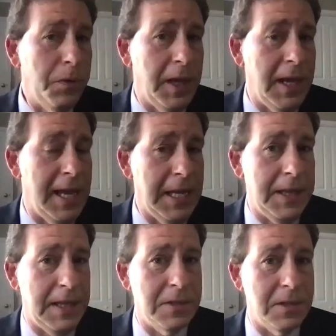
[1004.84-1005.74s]
think
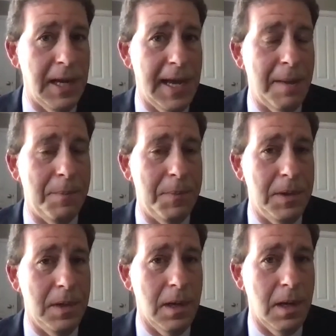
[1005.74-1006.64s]
anything's going to
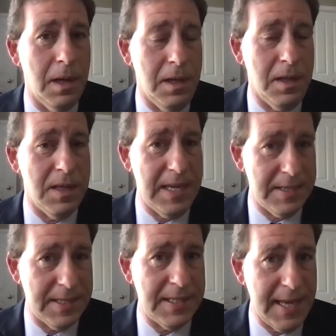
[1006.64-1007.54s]
happen
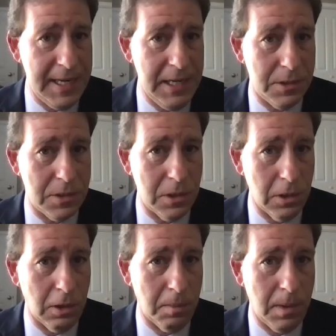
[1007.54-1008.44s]
this Senate
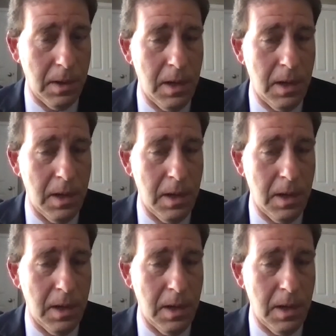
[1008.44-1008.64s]
term.